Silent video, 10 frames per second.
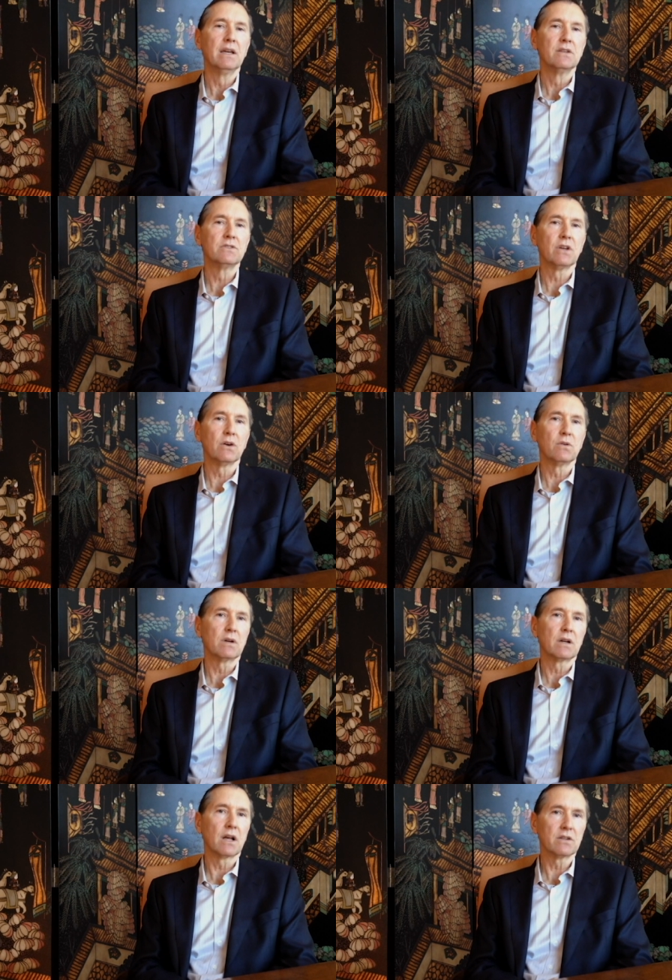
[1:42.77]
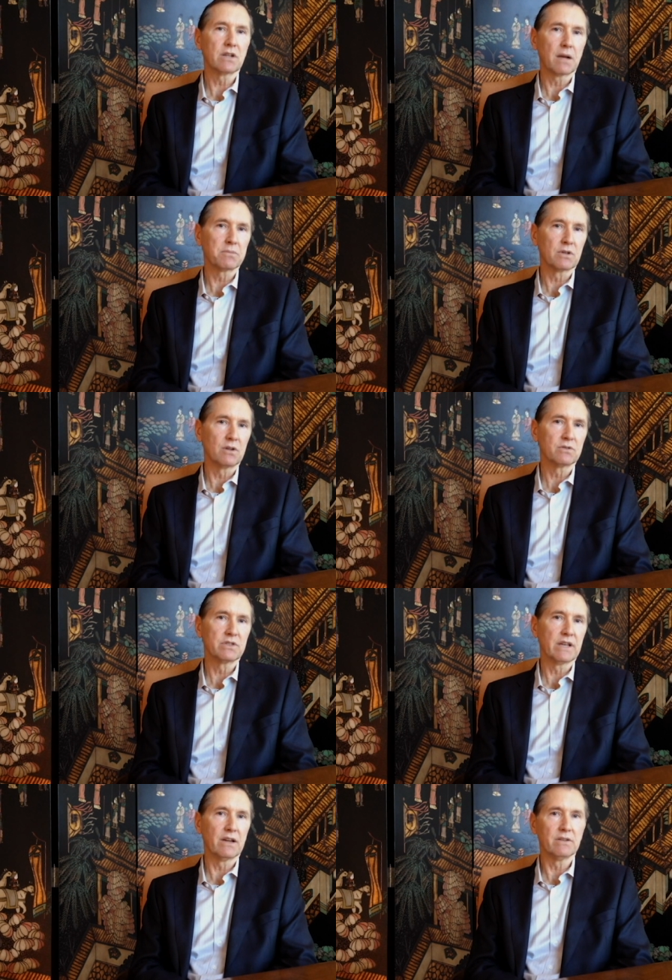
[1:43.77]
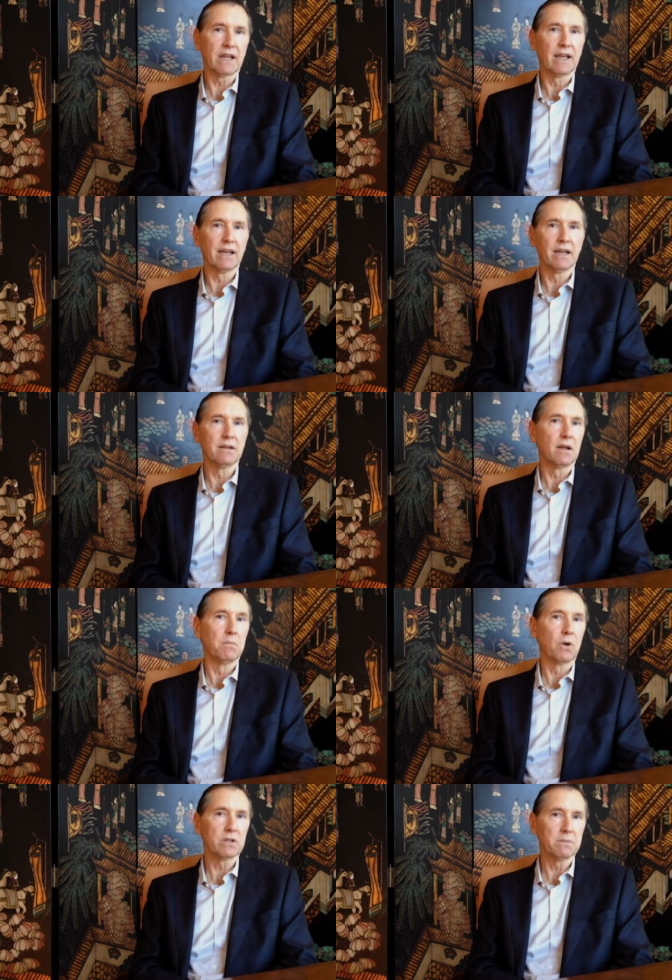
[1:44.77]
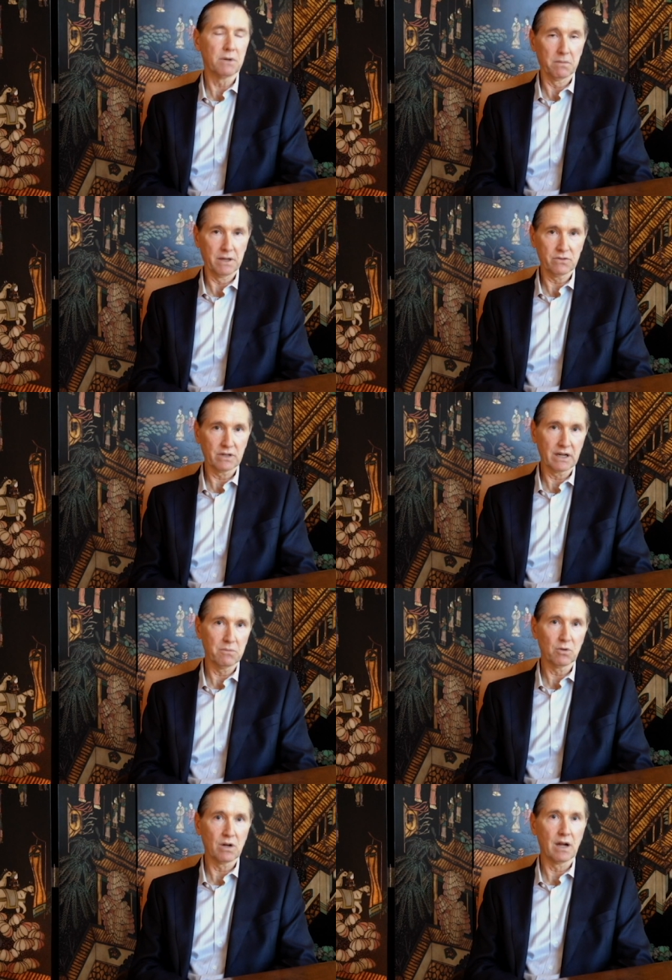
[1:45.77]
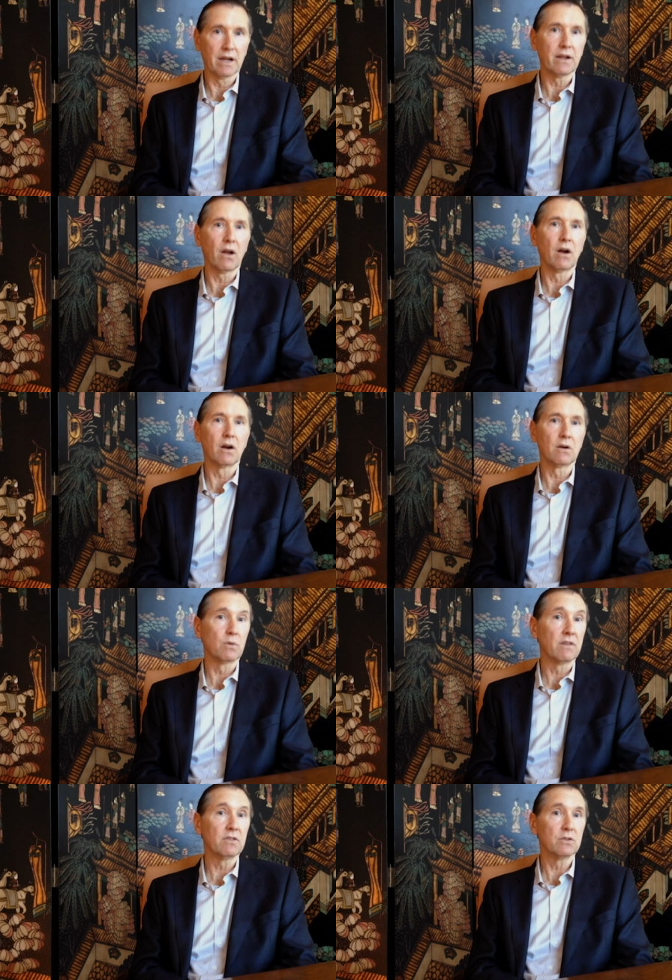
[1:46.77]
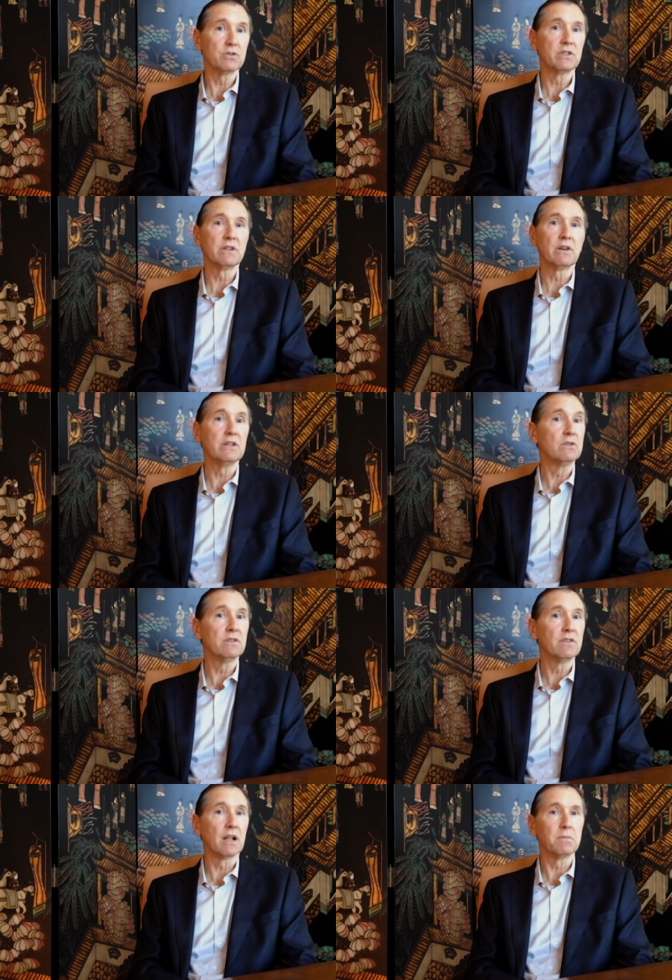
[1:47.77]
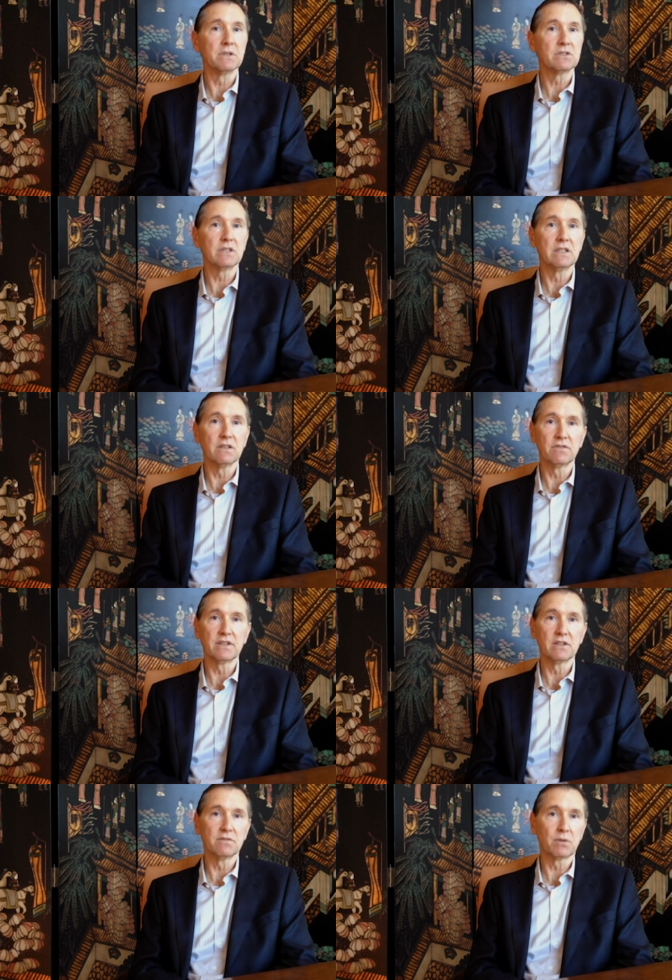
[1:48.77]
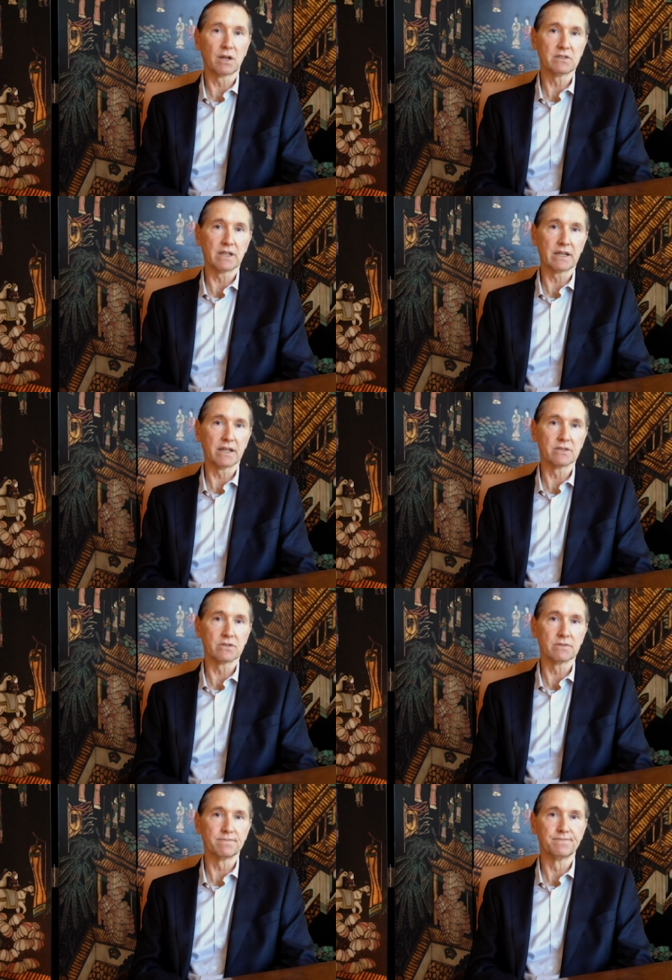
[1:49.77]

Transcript: So color Doppler ultrasound and multiparametric MRI are revolutionary new developments in the field of prostate cancer.